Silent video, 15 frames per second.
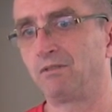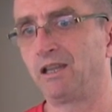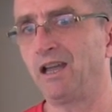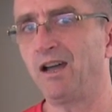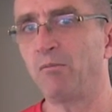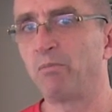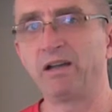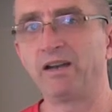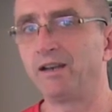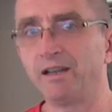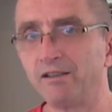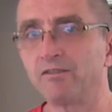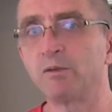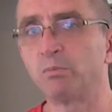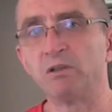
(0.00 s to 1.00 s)
yeah, but
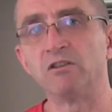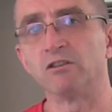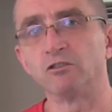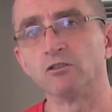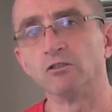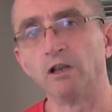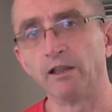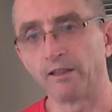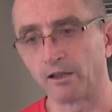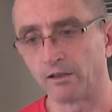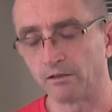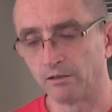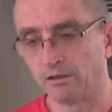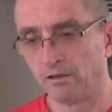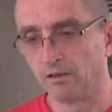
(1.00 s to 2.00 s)
it is a piece of shoe leather.
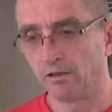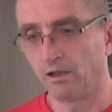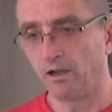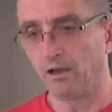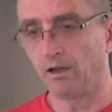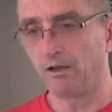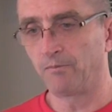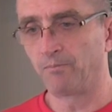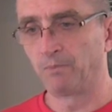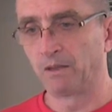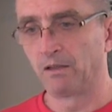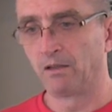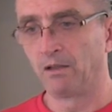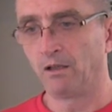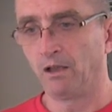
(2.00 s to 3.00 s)
Um,
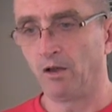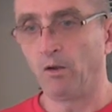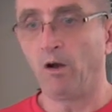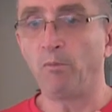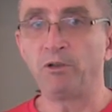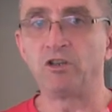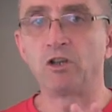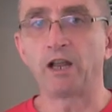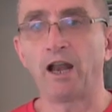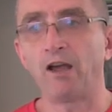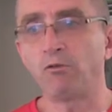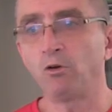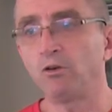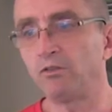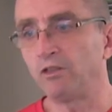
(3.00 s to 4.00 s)
Oh, but you can
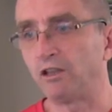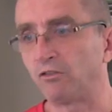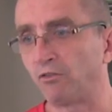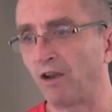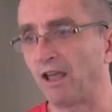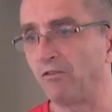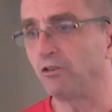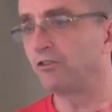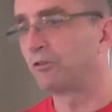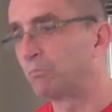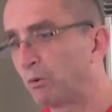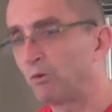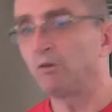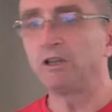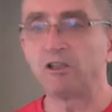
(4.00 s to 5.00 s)
have all of these flavors
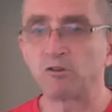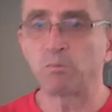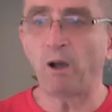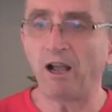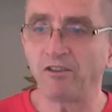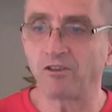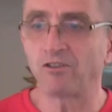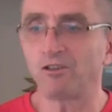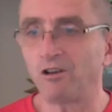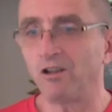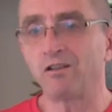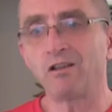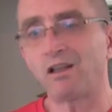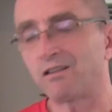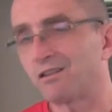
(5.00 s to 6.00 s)
and put all these spices
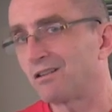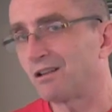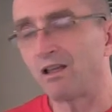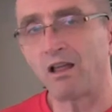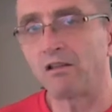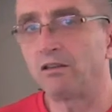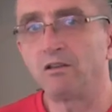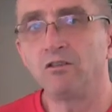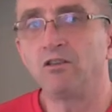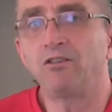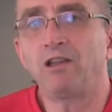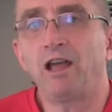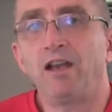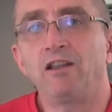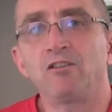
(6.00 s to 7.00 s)
on. You're
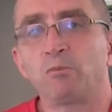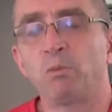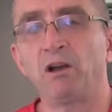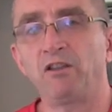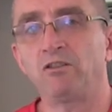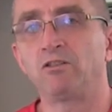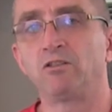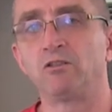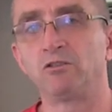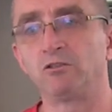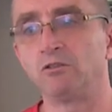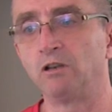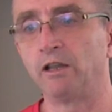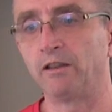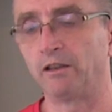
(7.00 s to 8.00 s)
just adding spices to
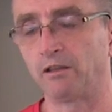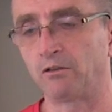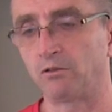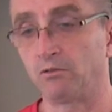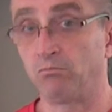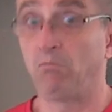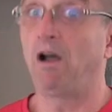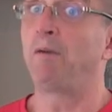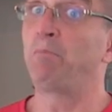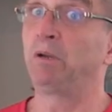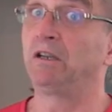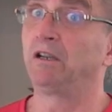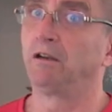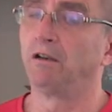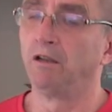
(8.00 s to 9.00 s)
shoe leather, in my
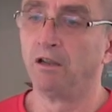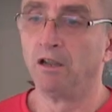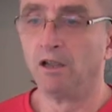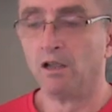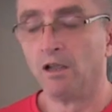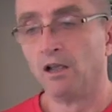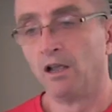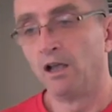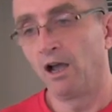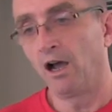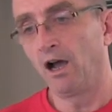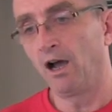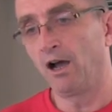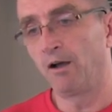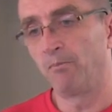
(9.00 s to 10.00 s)
opinion.
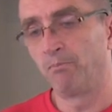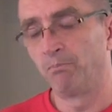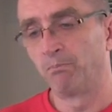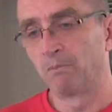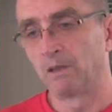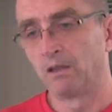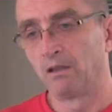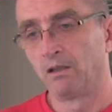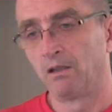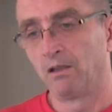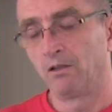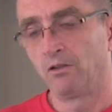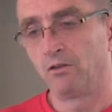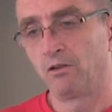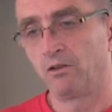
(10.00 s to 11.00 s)
Um,
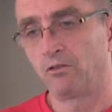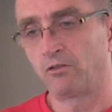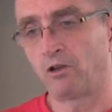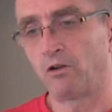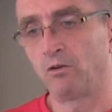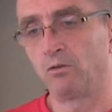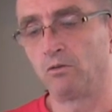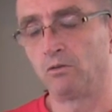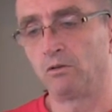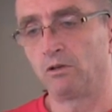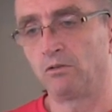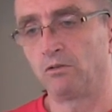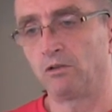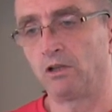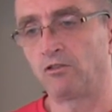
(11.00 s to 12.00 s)
so
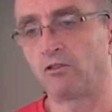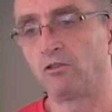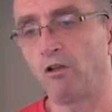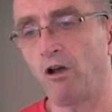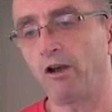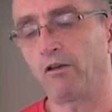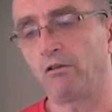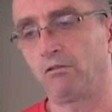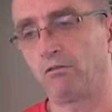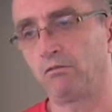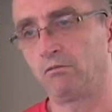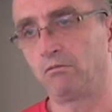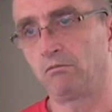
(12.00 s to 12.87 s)
it's not